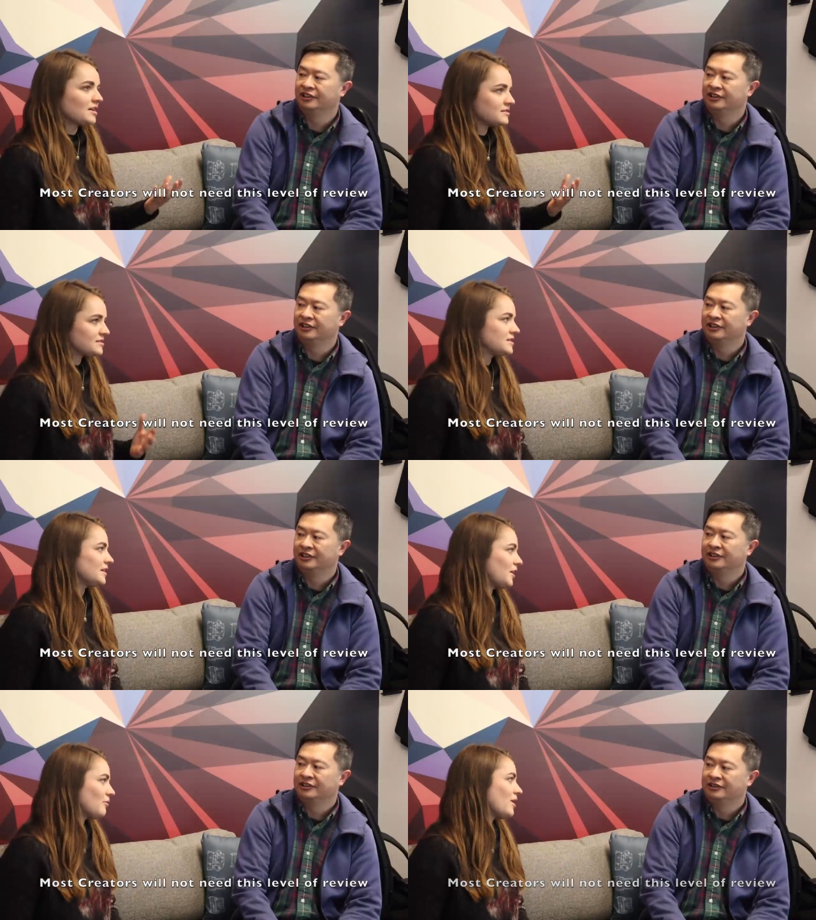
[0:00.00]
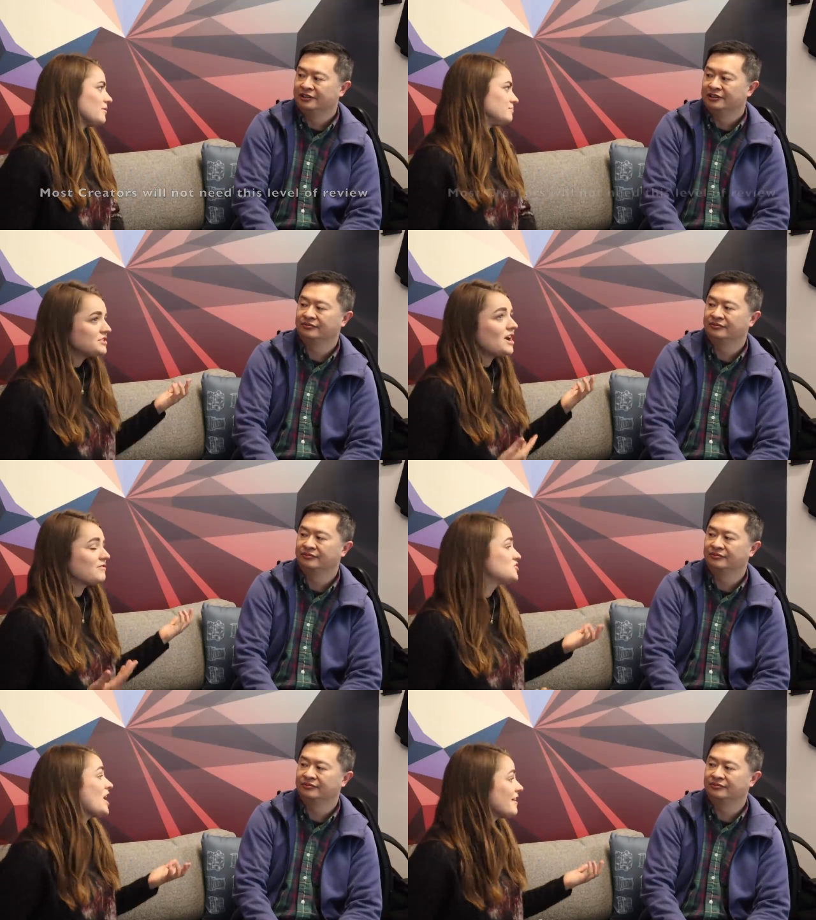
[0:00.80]
Speaker 1: is, you know, a
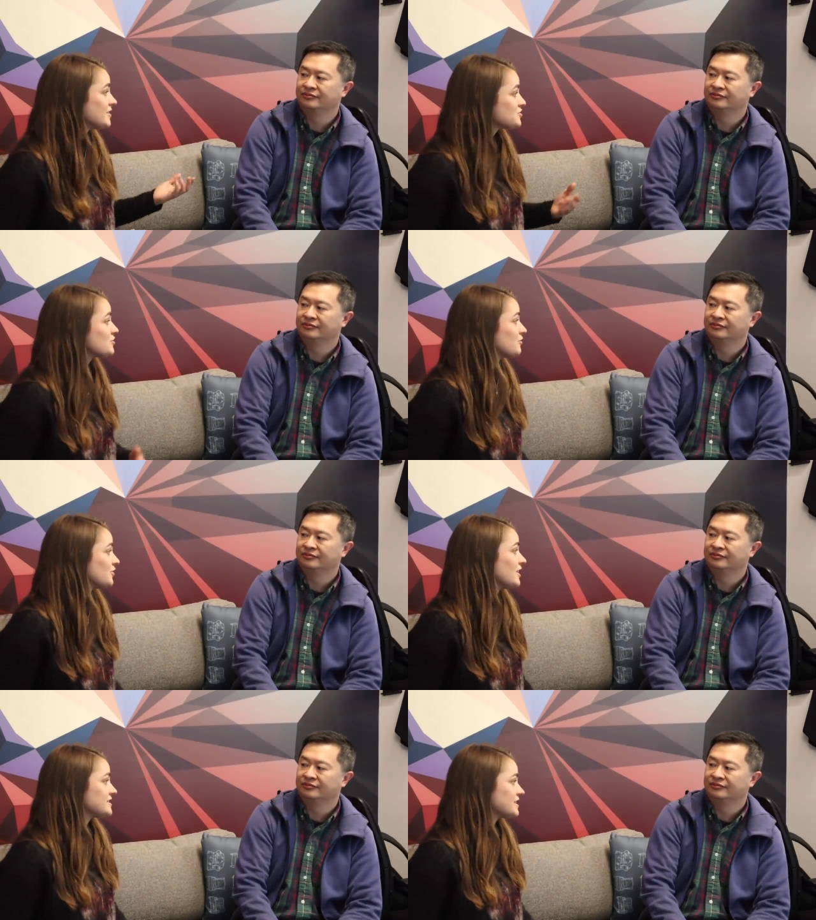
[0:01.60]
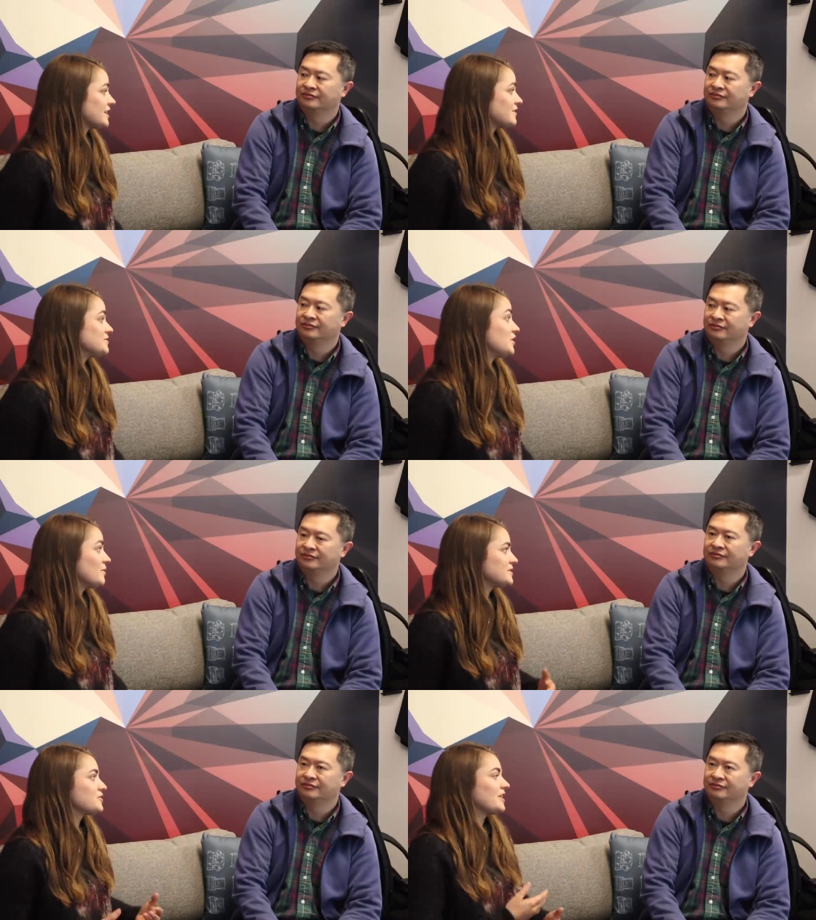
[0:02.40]
tough challenge for us to kind of deal
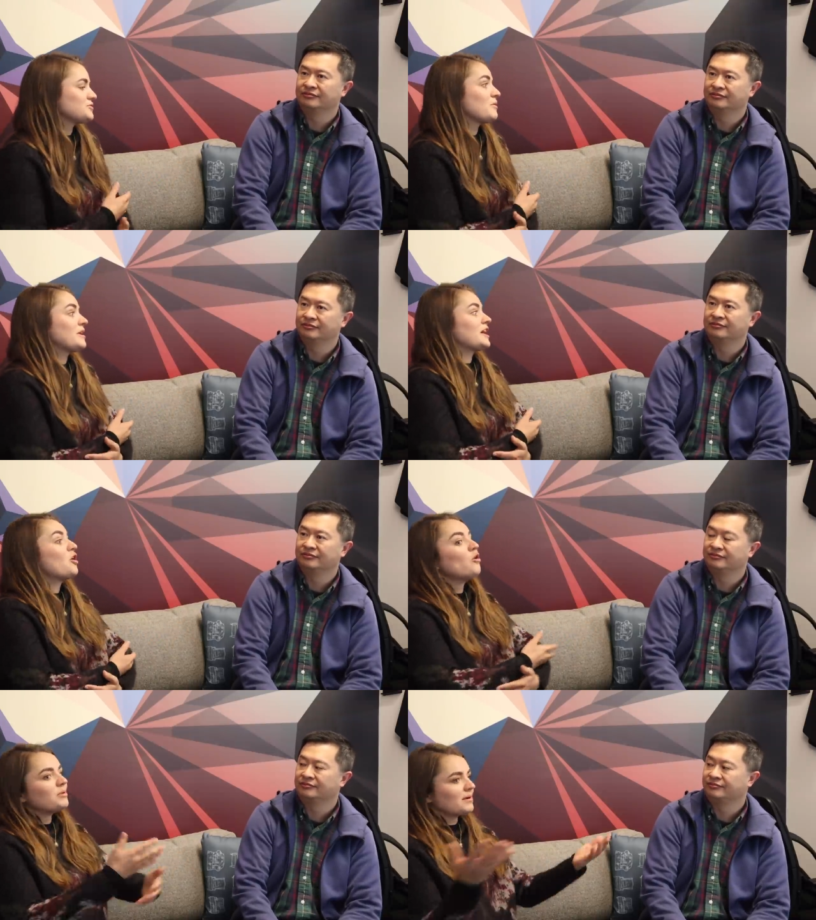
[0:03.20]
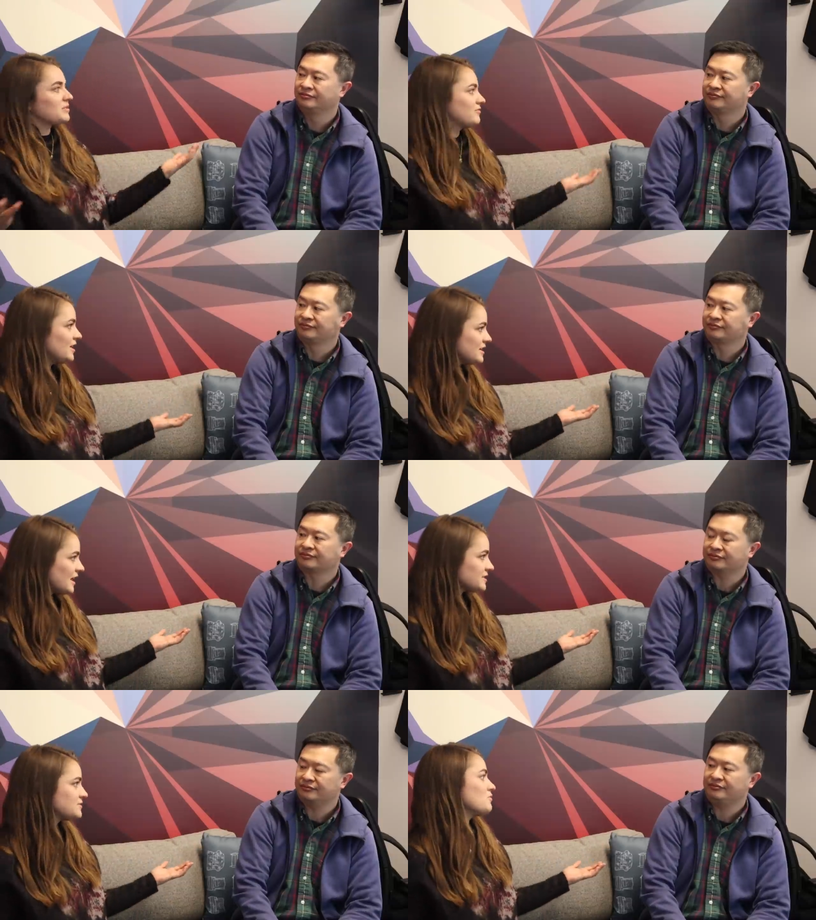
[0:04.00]
with. So that's why we can't open up the
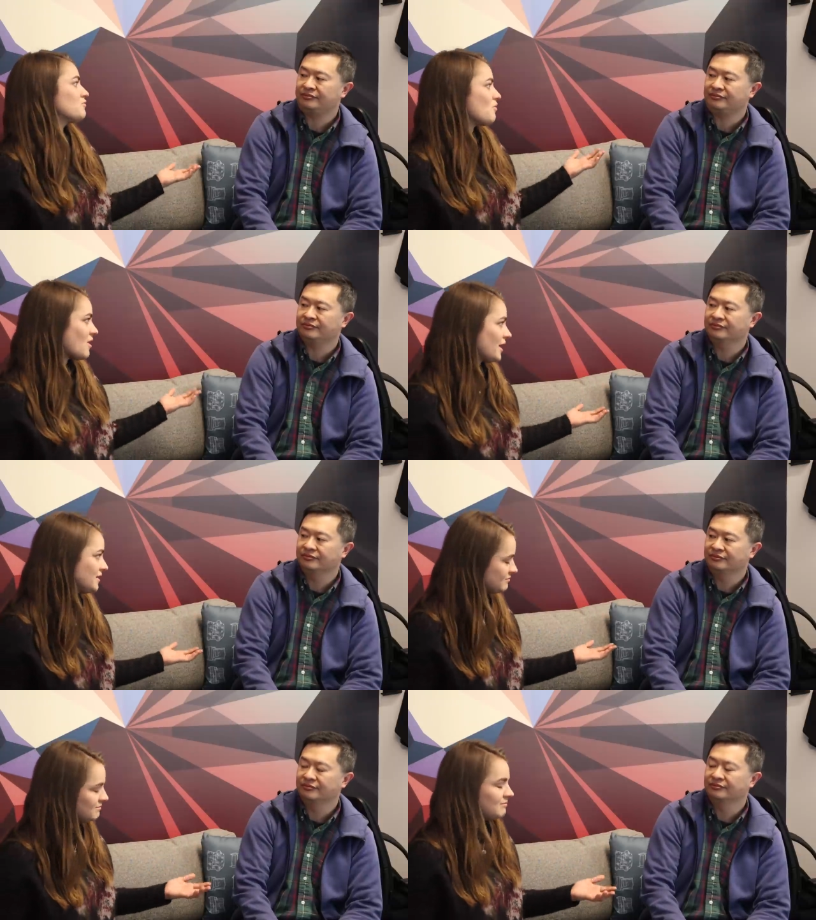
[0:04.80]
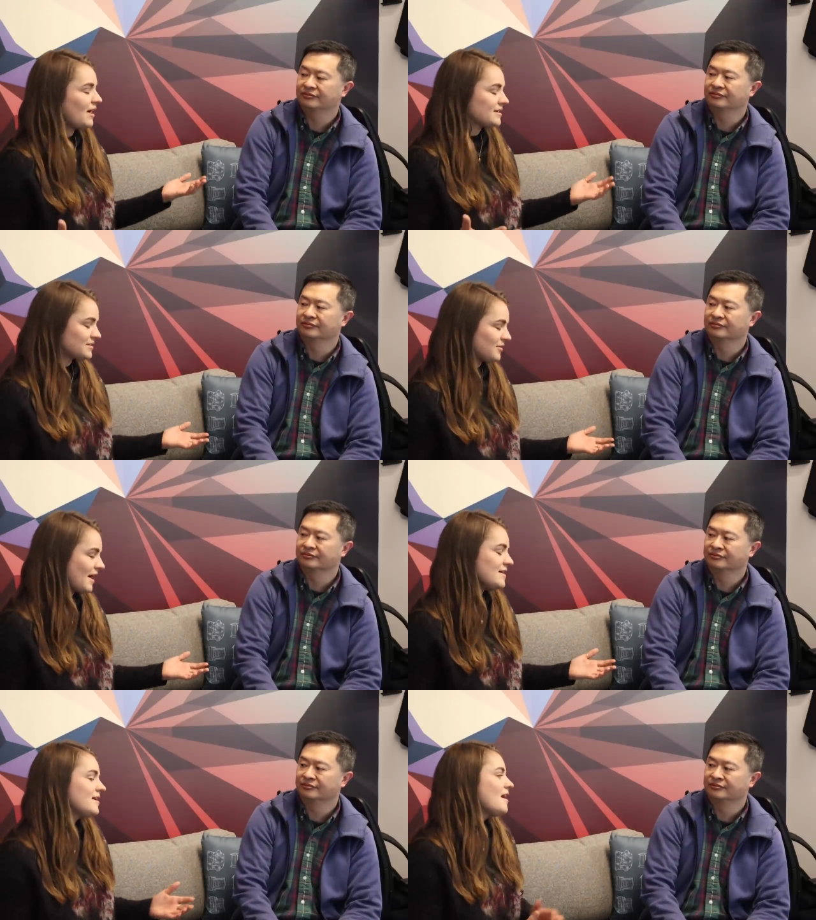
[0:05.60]
floodgates for it as of
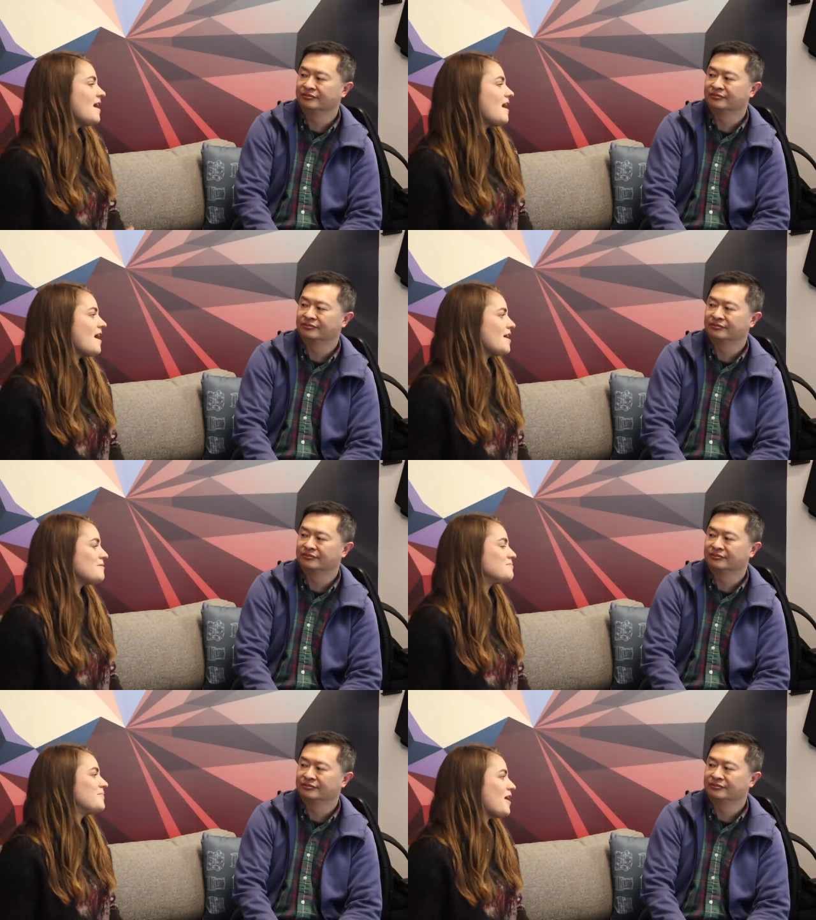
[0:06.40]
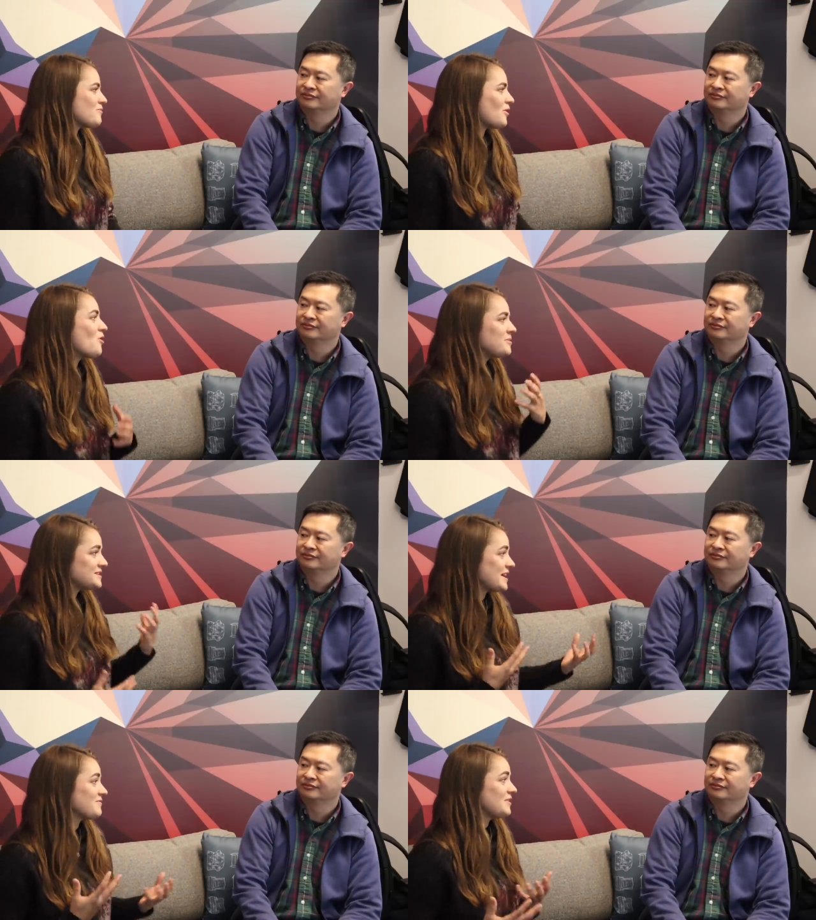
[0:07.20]
yet. But we're hoping to
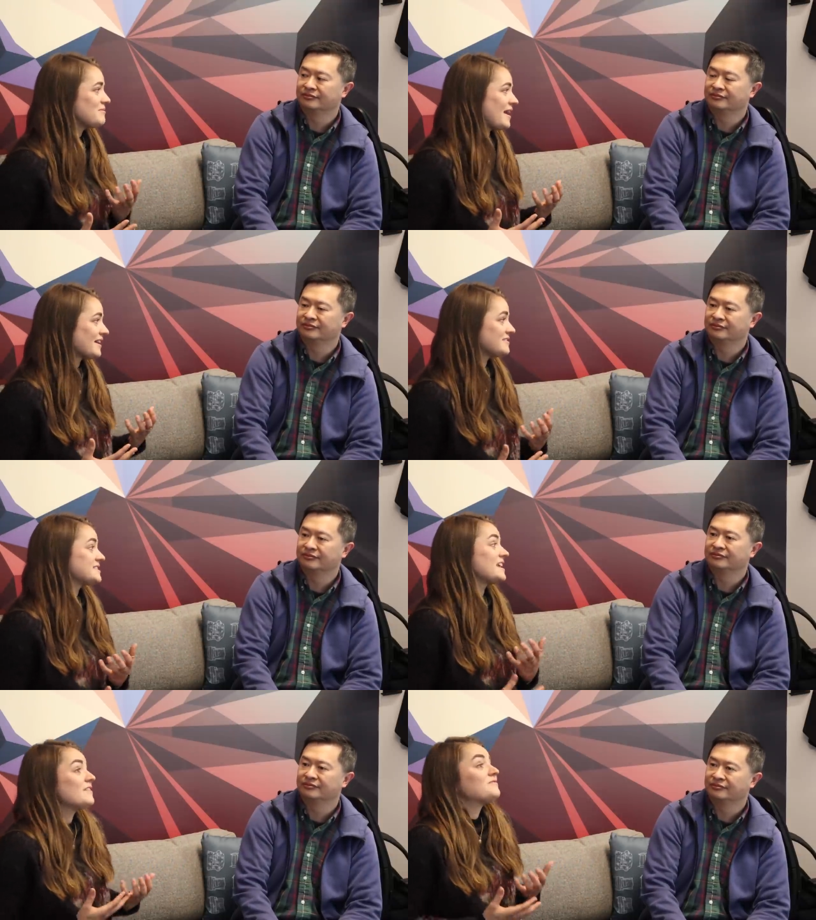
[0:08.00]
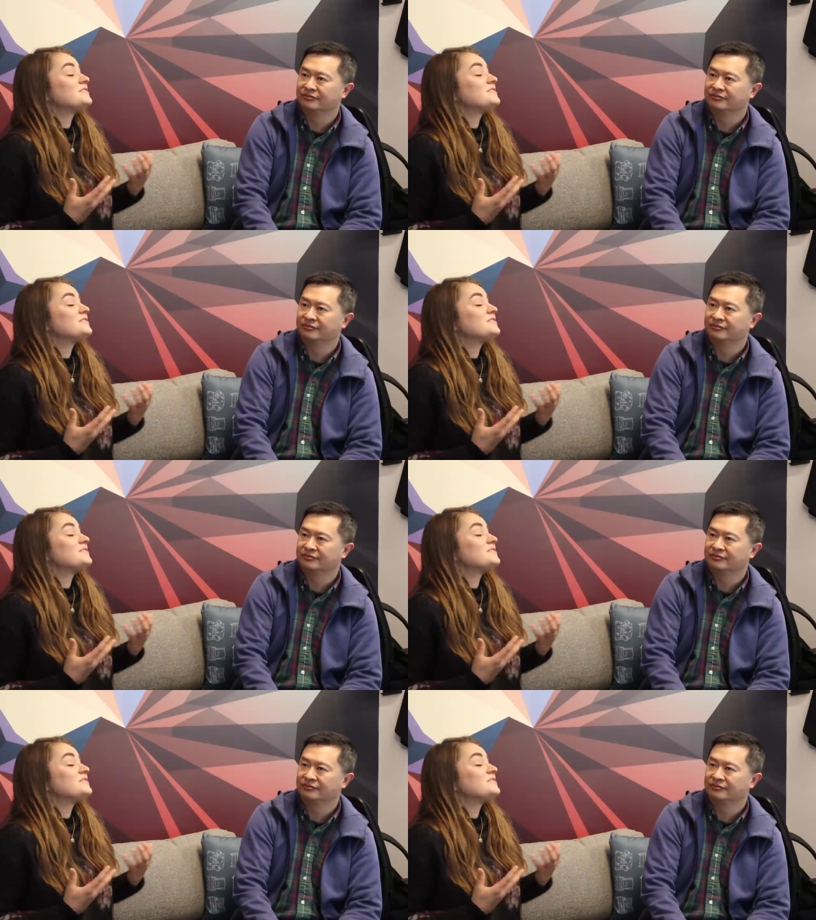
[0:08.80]
get feedback as if